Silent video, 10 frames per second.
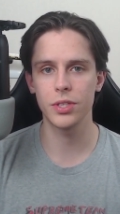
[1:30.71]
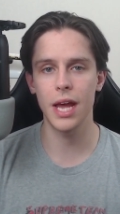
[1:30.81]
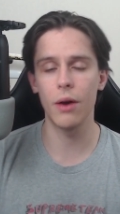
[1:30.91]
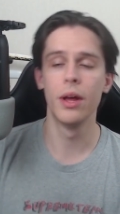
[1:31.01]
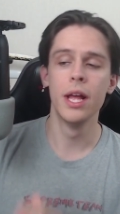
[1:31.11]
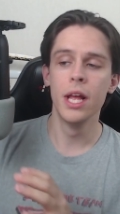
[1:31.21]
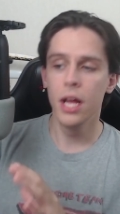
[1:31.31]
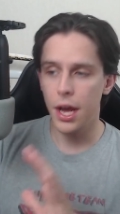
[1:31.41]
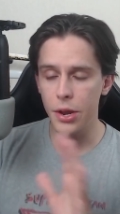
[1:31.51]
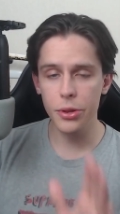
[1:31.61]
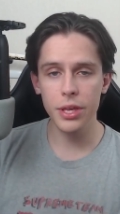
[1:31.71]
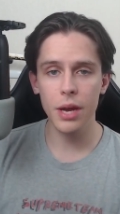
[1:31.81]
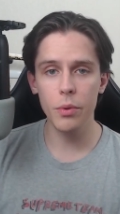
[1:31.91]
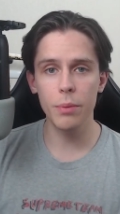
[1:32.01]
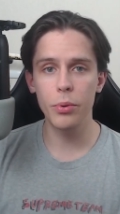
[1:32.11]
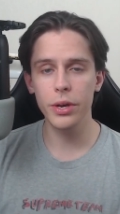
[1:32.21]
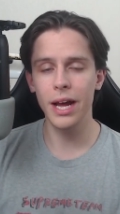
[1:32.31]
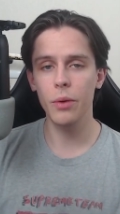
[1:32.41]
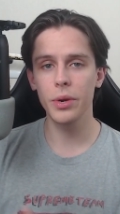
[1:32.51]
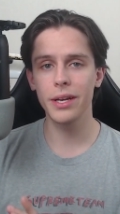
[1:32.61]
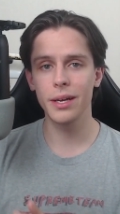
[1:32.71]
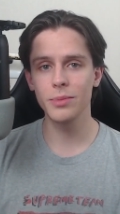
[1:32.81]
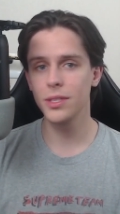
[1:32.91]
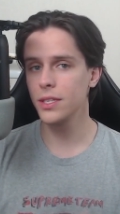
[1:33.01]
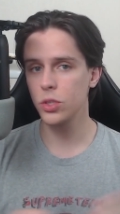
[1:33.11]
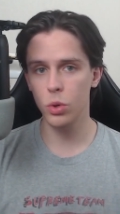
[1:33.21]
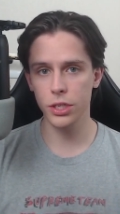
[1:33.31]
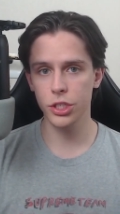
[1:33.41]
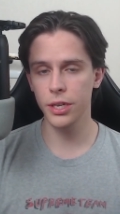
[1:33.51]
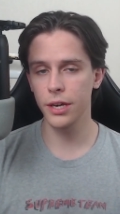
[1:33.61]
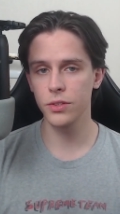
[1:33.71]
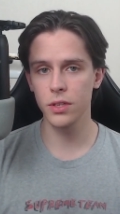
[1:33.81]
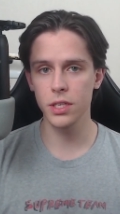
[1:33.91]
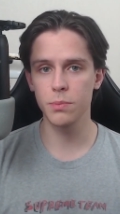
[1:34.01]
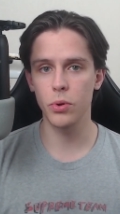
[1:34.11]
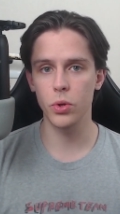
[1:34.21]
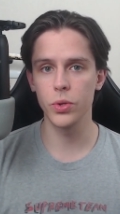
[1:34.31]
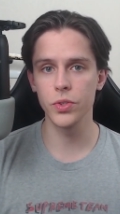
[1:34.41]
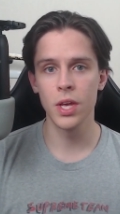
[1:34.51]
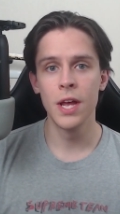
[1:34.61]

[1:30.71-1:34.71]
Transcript: Now, another thing I want to point out when it comes to these questionnaires and these polls